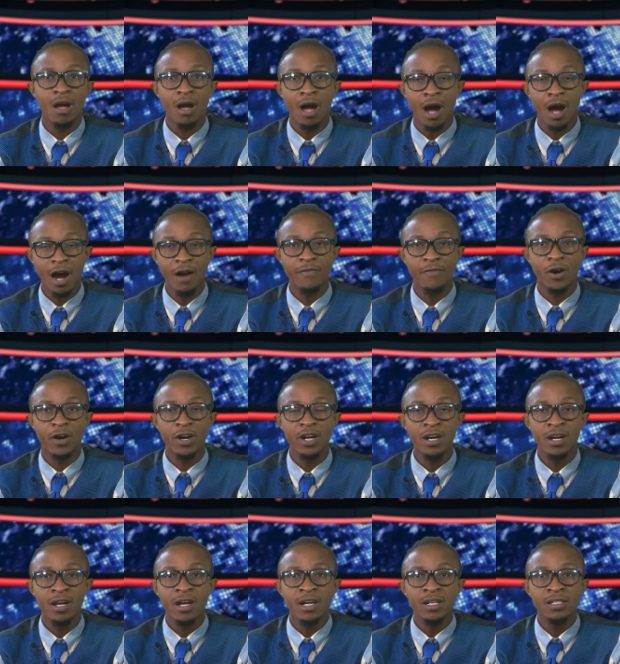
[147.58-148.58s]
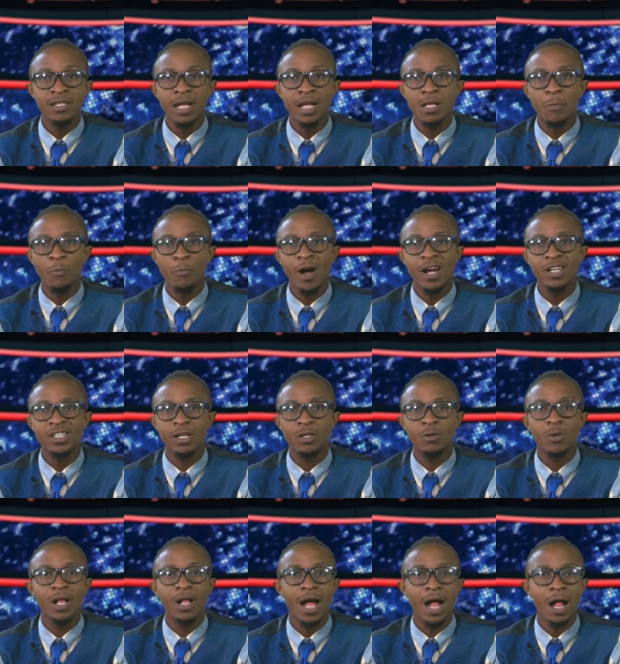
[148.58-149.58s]
Harvard, said the project
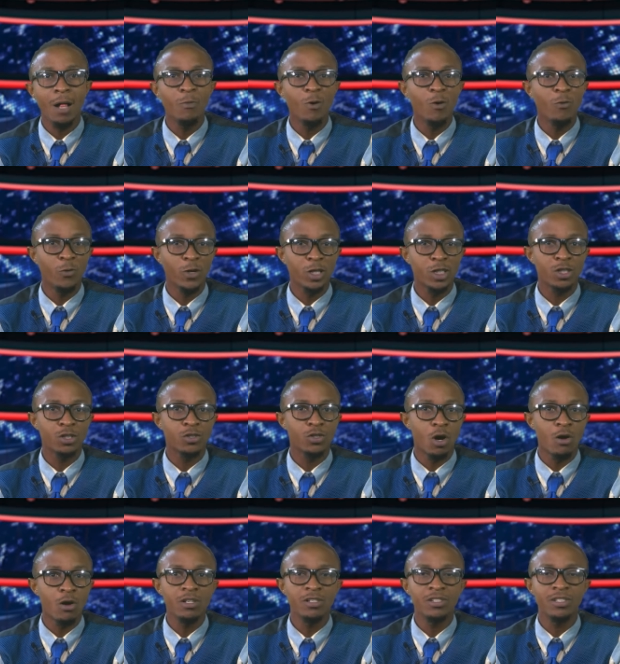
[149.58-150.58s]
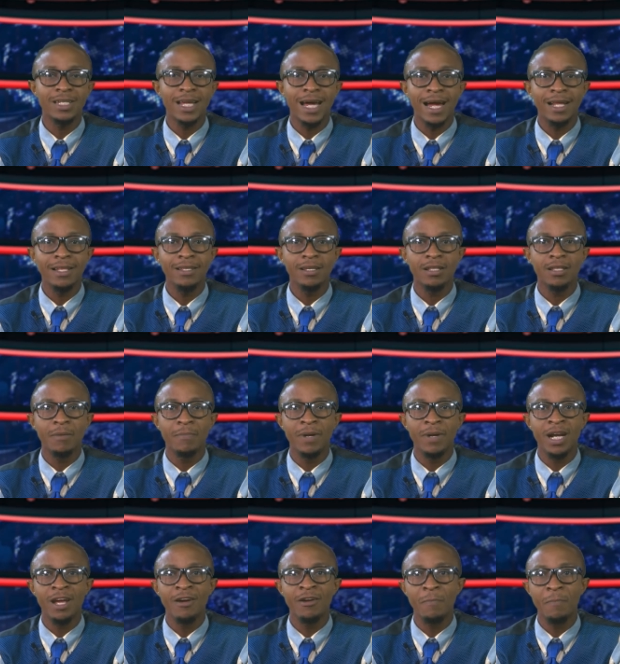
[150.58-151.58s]
will help officials understand the
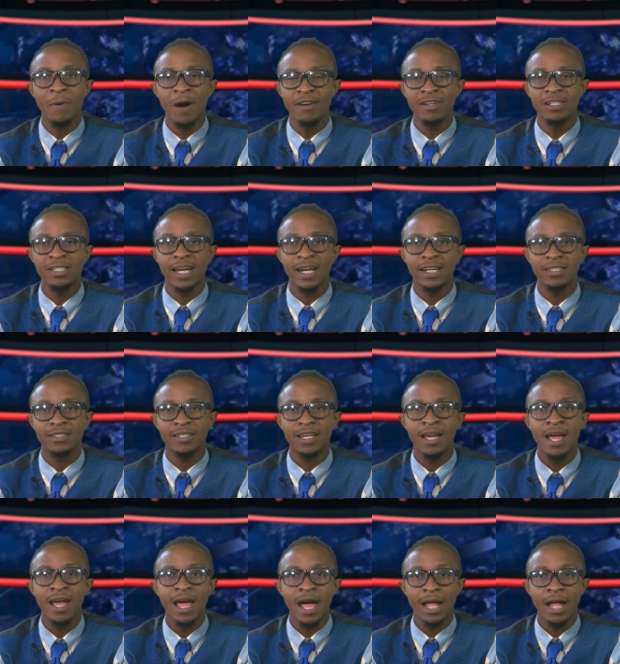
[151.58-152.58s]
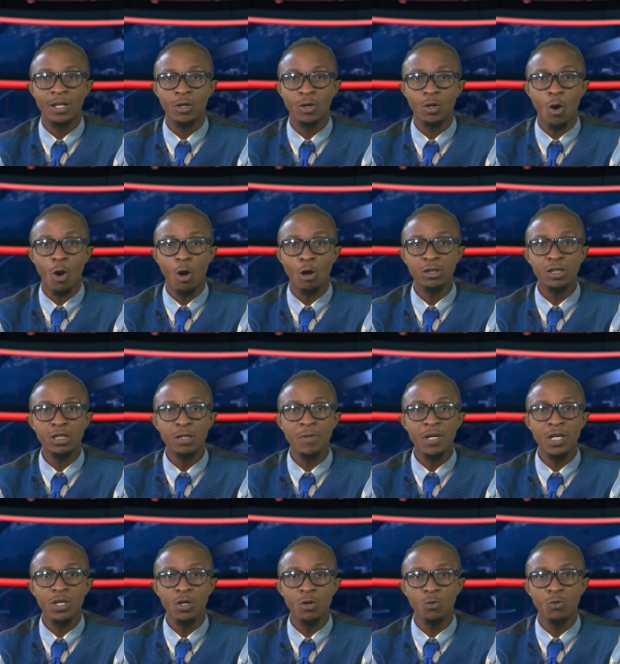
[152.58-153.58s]
malaria parasites and could also be
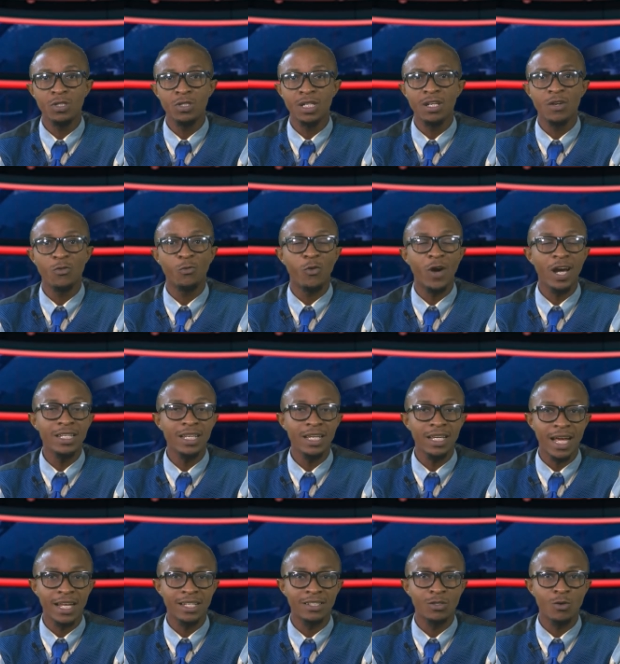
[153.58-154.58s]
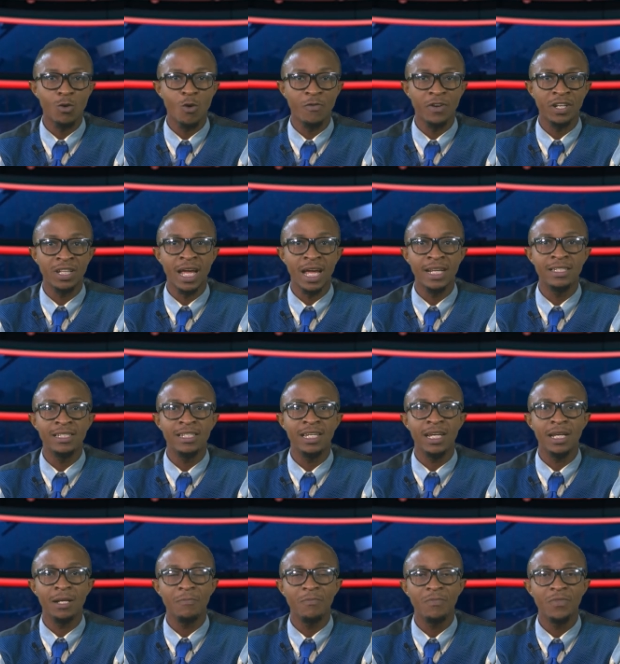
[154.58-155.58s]
used in the fight against
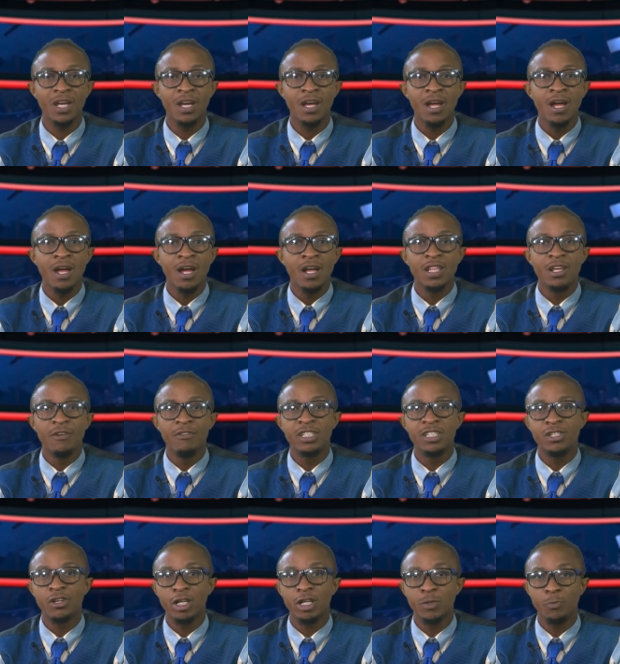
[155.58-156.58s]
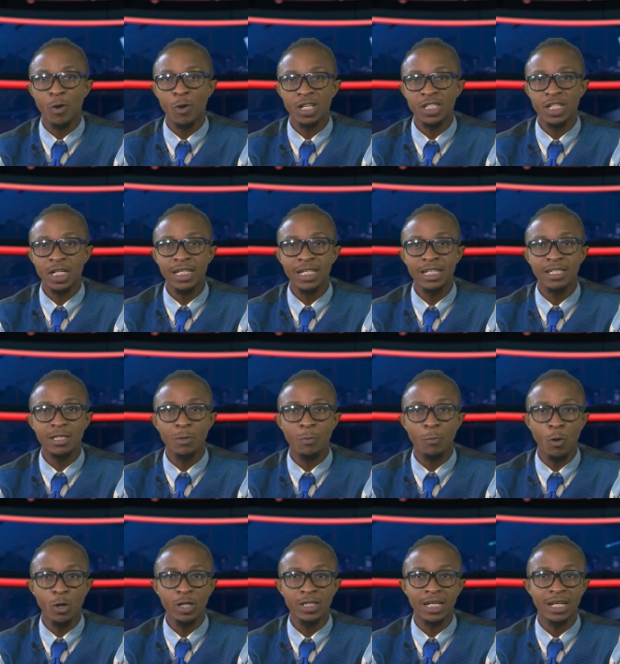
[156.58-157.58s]
COVID-19. The research project is
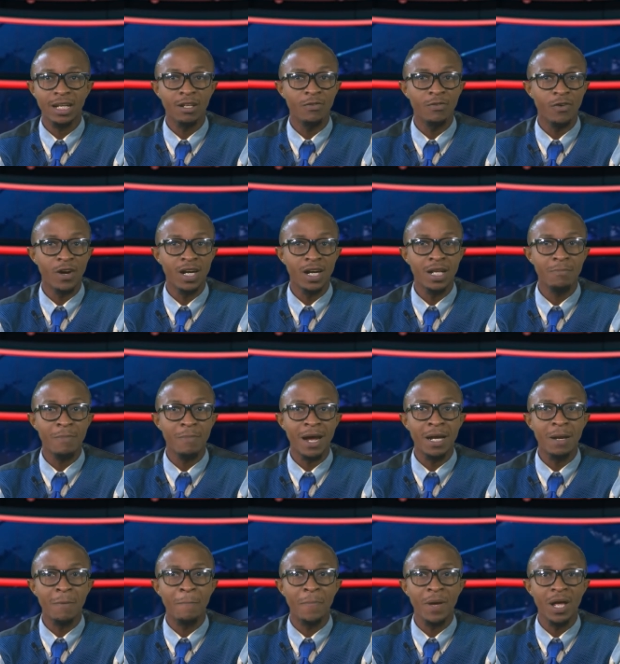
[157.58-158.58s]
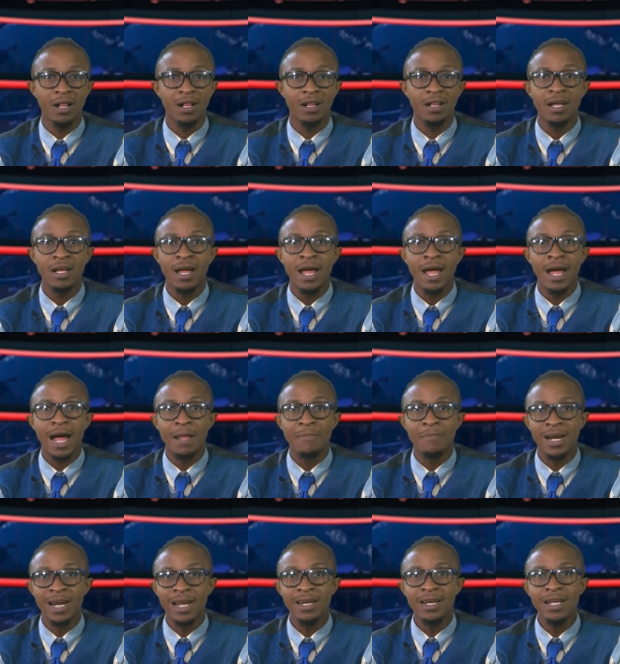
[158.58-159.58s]
supported and funded by the Bill and
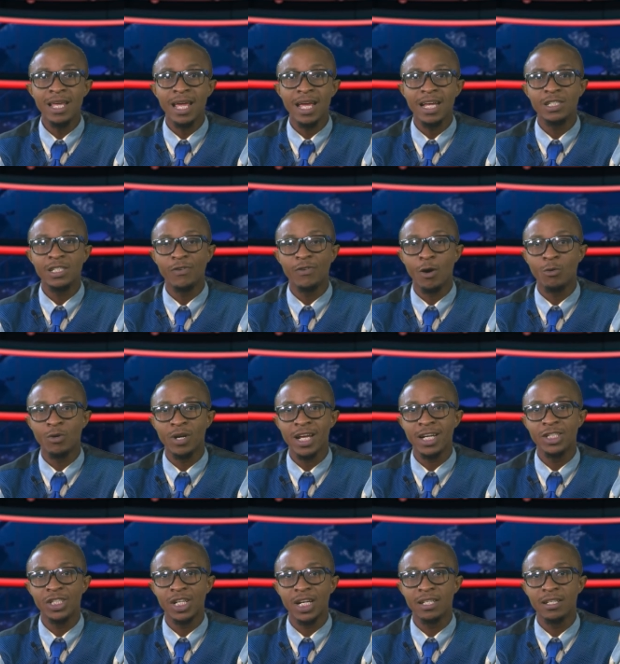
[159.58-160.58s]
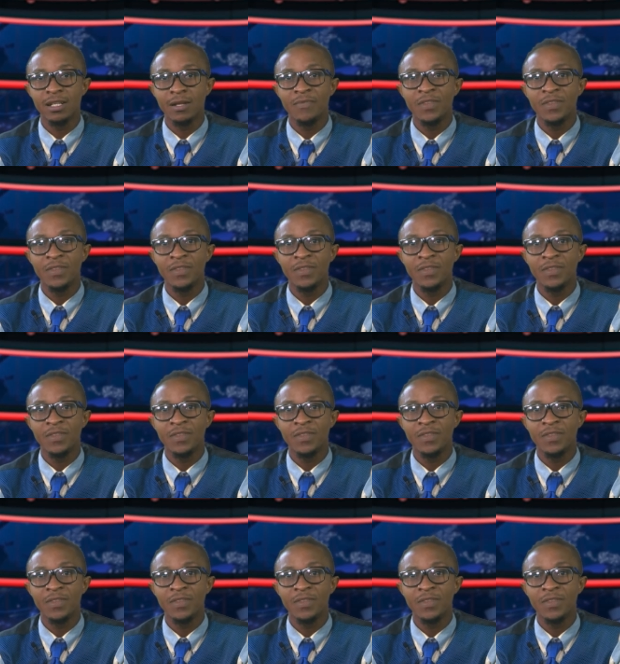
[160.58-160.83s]
Melinda Gates Foundation